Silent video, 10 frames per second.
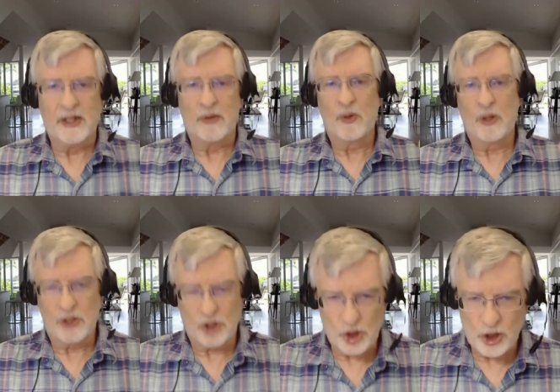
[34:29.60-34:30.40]
will
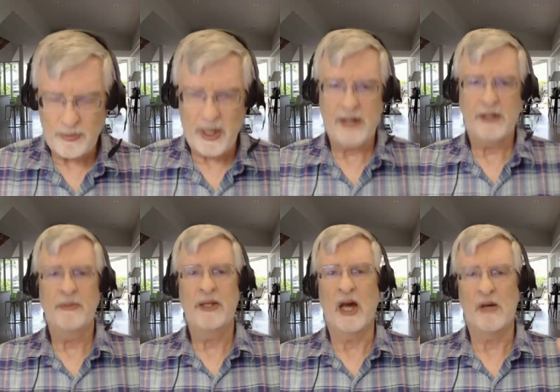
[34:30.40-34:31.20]
turn back to
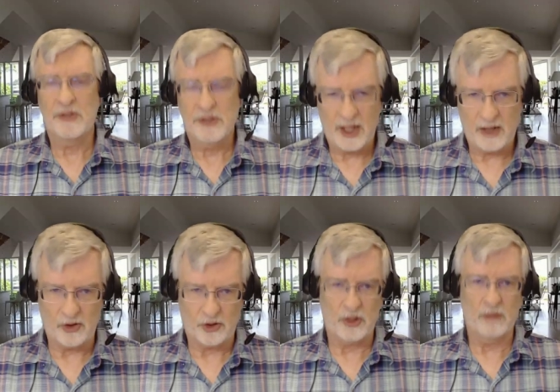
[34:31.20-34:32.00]
me, I'll save you.
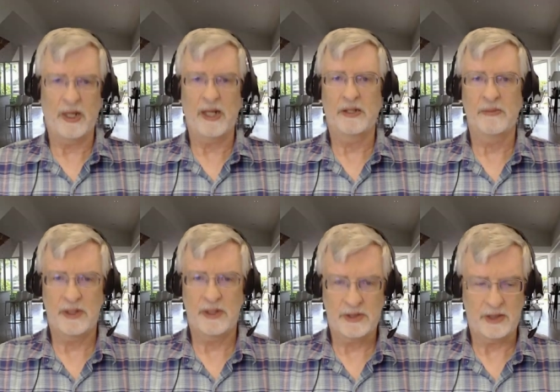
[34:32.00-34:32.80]
Turn back to me,
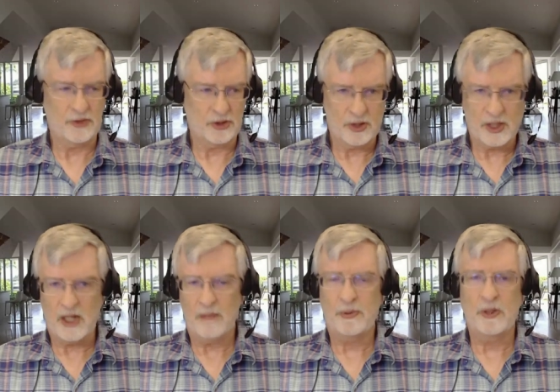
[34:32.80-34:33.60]
I'll save you. So
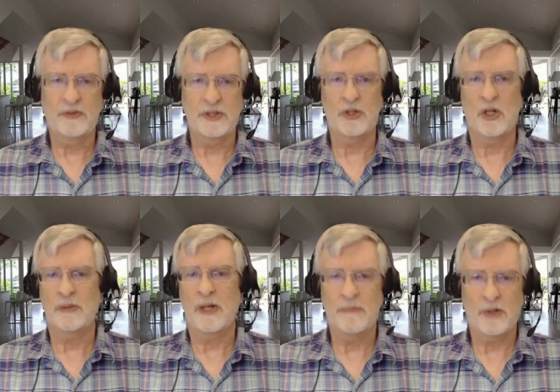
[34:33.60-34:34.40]
God proves he's all
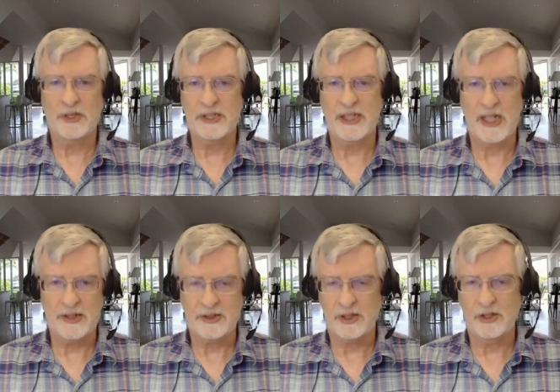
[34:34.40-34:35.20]
about mercy,
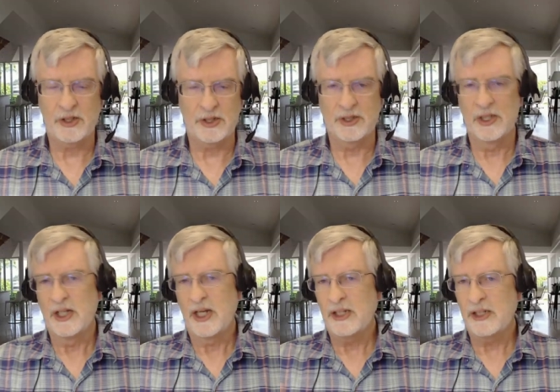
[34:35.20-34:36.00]
kindness, and goodness.
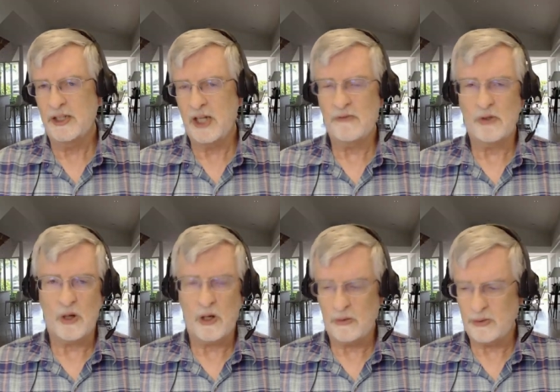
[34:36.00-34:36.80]
And the devil
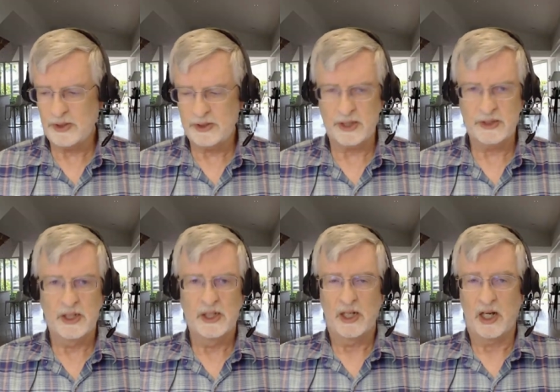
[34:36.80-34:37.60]
always says,
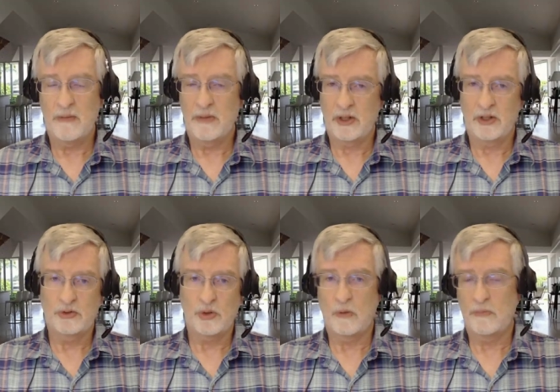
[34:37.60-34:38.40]
I'm going to
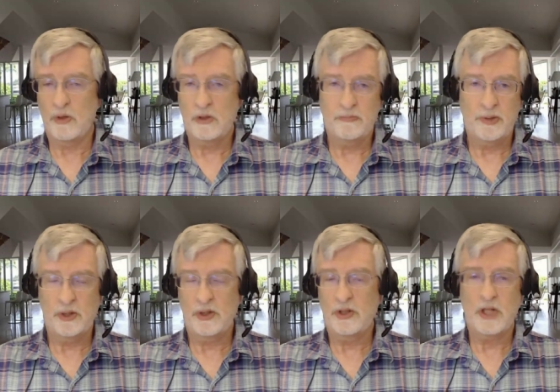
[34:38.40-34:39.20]
control both
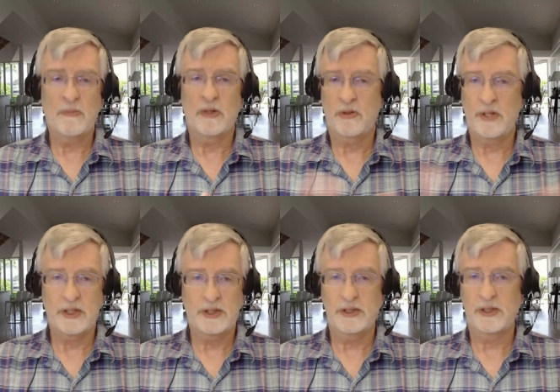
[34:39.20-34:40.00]
pillars. I'm going to create a
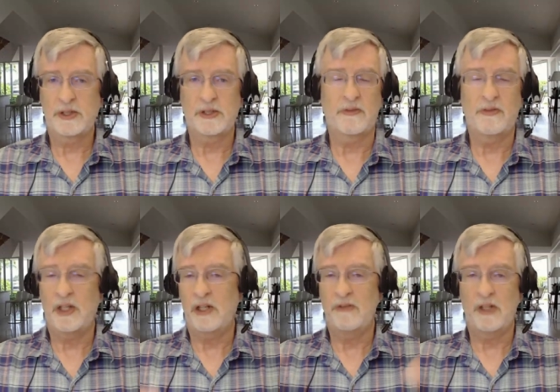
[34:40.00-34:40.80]
synthesis of
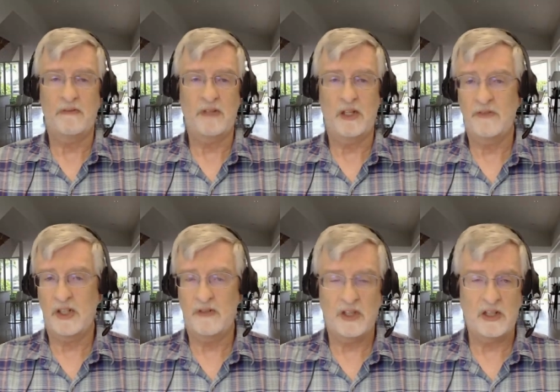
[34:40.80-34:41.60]
love, love, love,
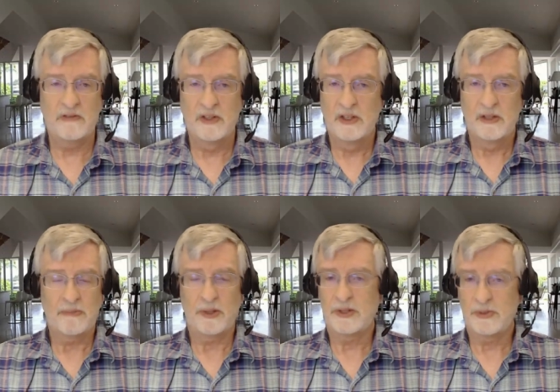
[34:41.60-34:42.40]
love, love,
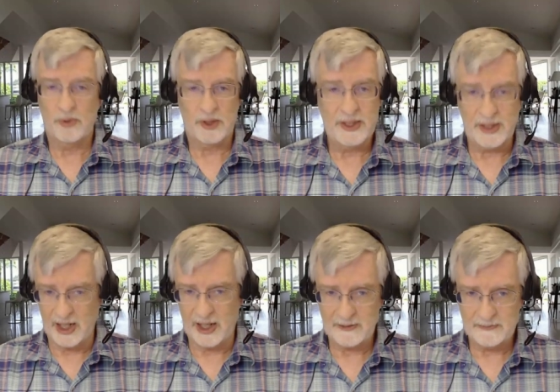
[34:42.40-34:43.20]
but it's really not.